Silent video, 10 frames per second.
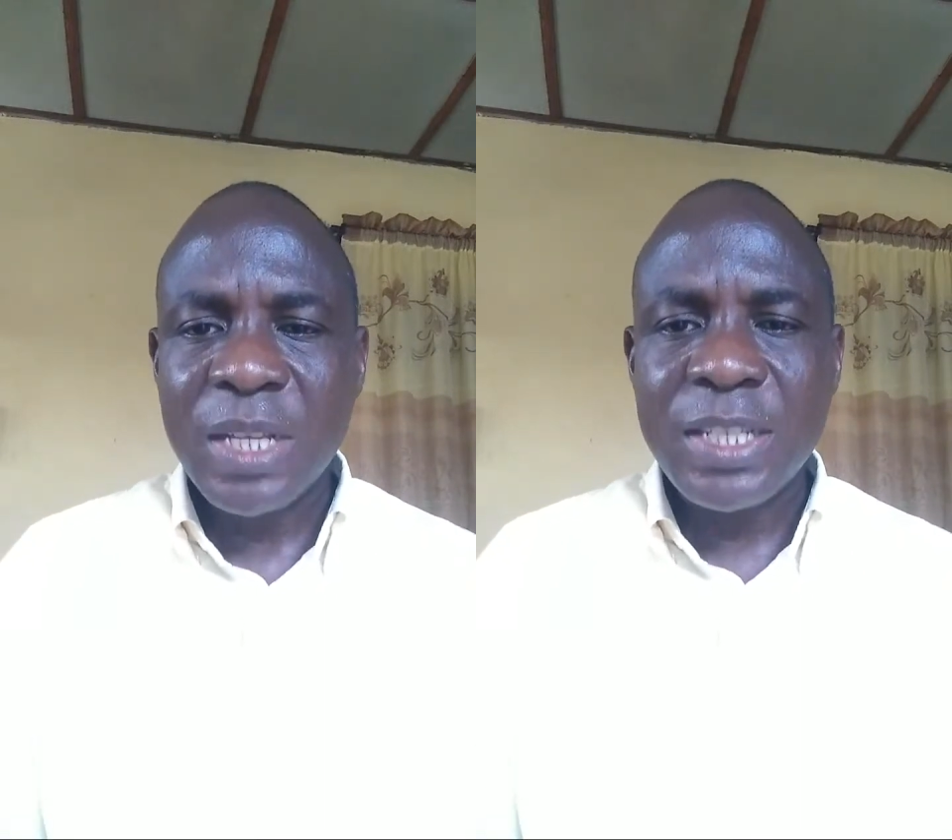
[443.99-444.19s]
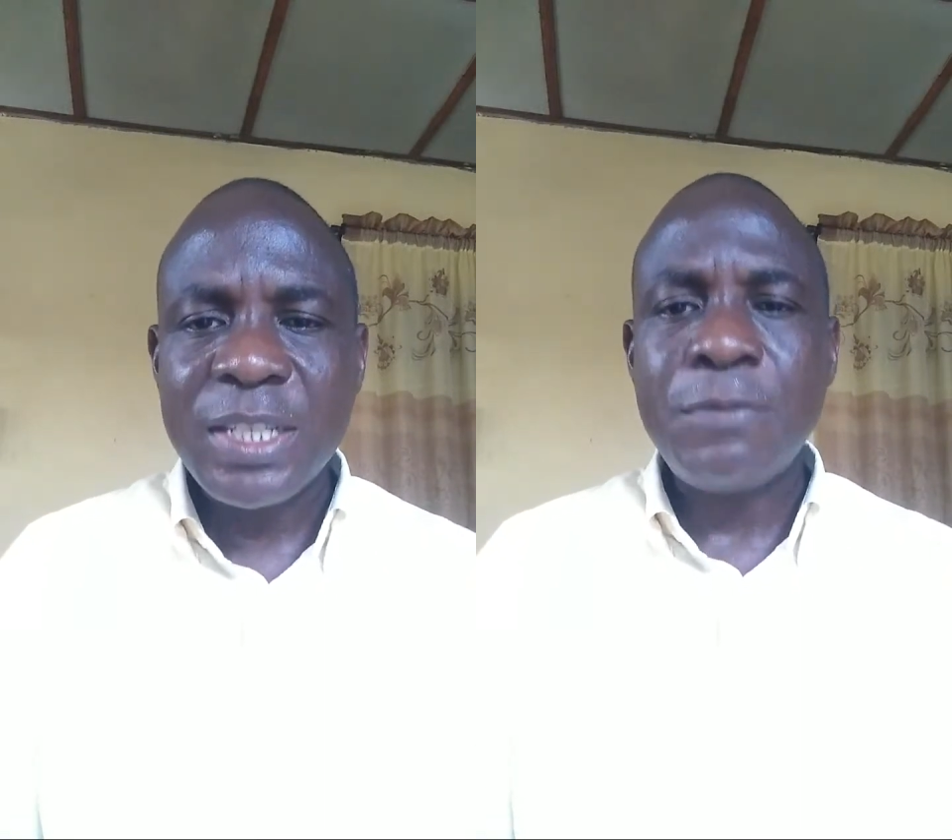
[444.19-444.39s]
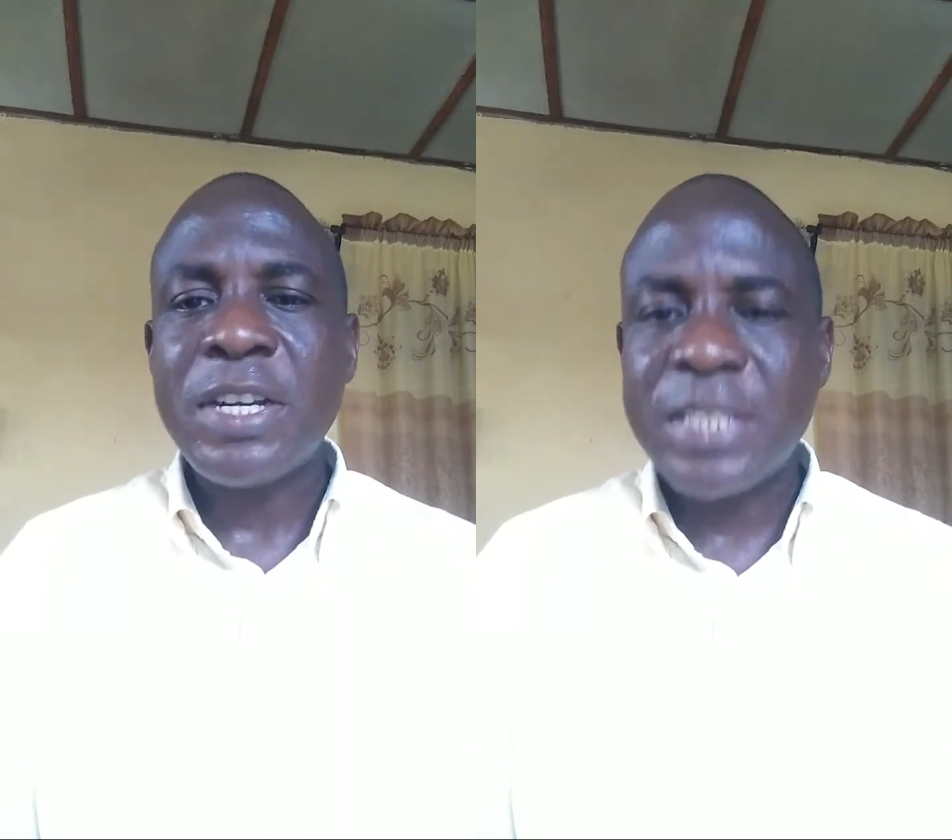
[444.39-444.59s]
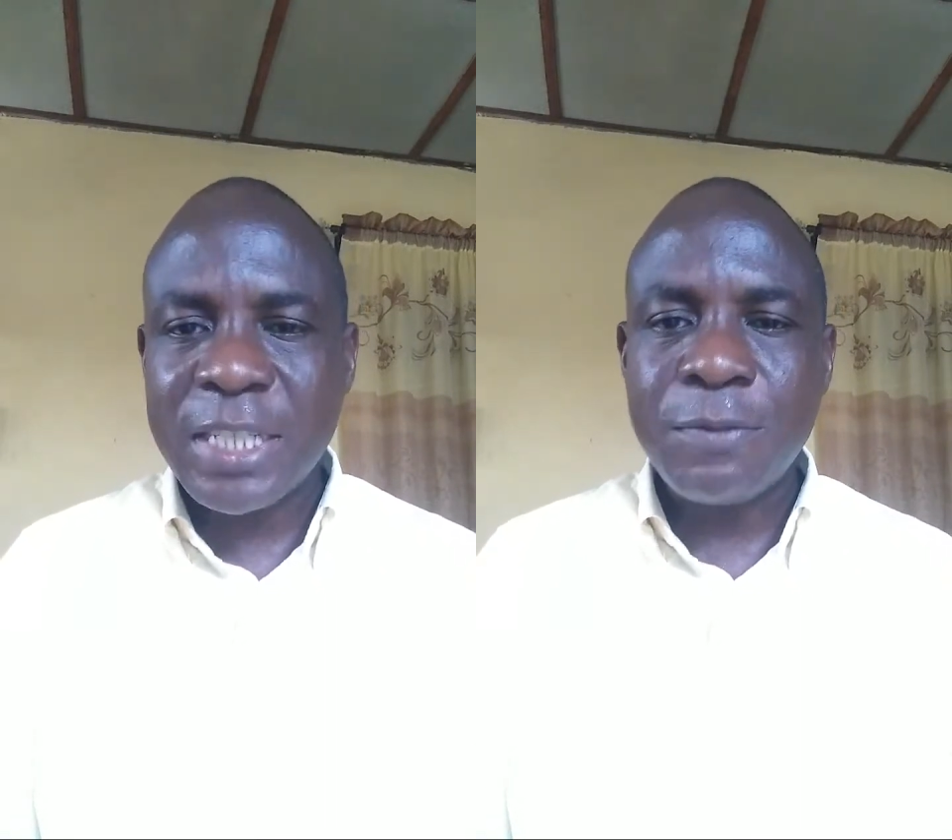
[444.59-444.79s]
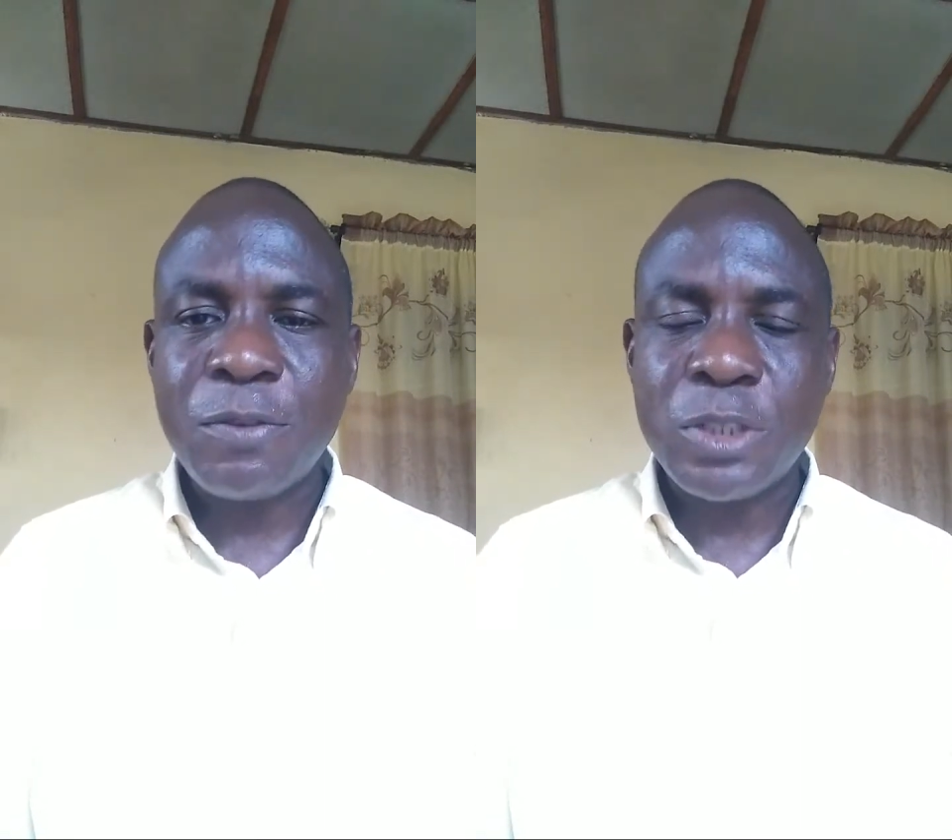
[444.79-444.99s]
If you are
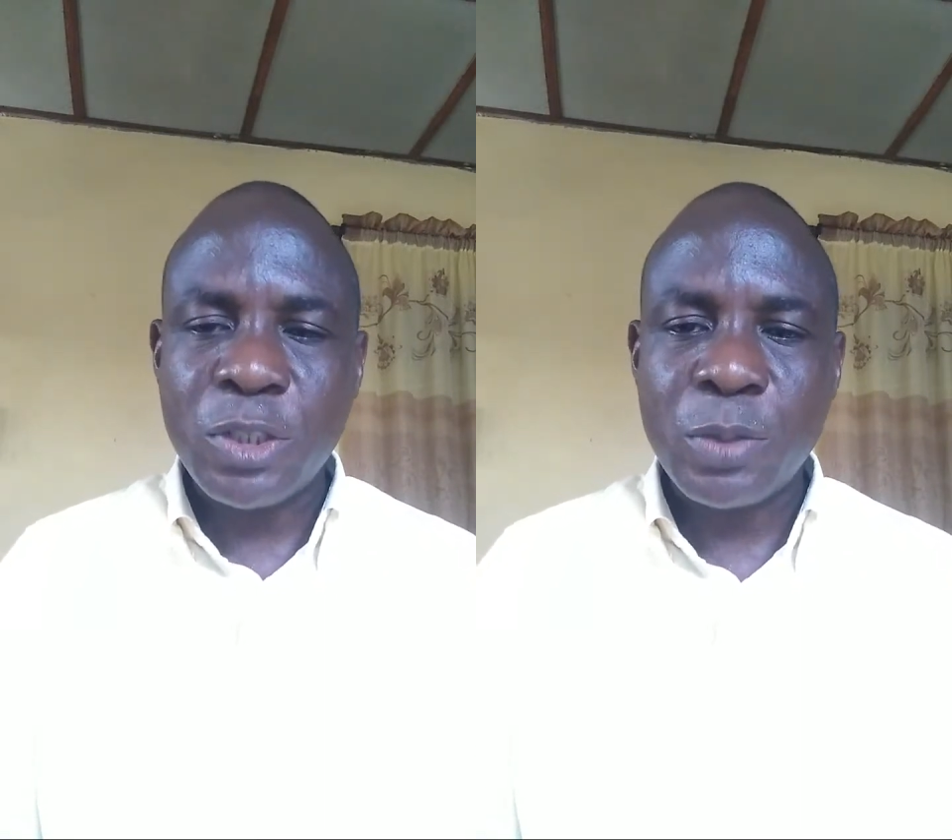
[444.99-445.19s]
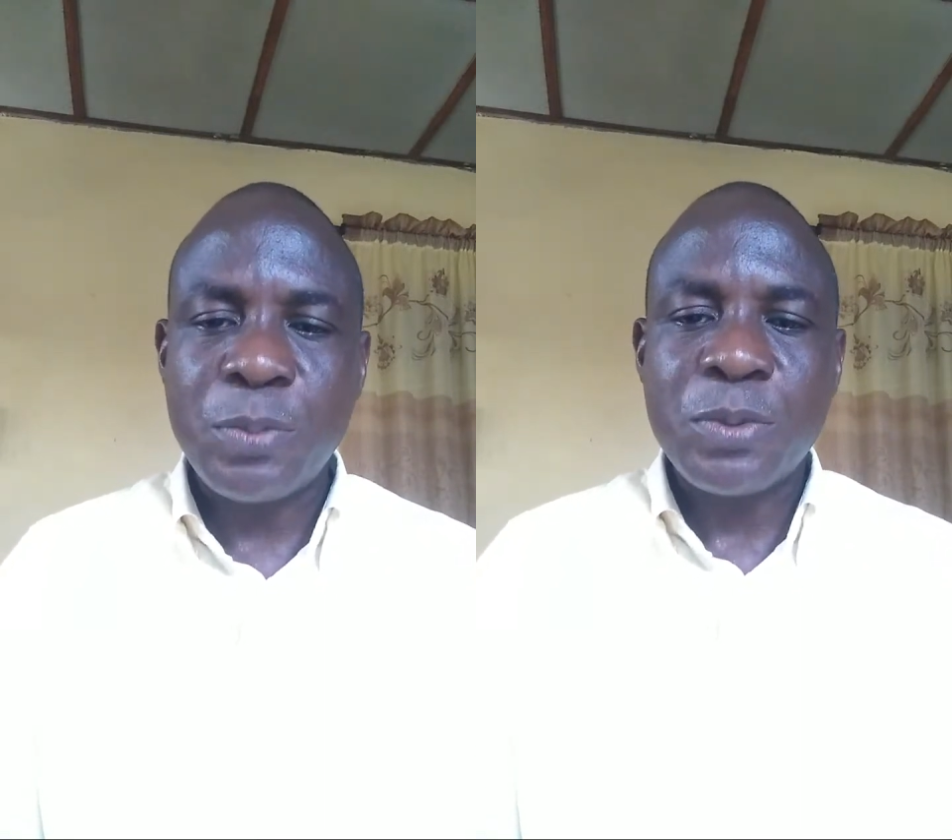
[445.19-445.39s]
searching for a job,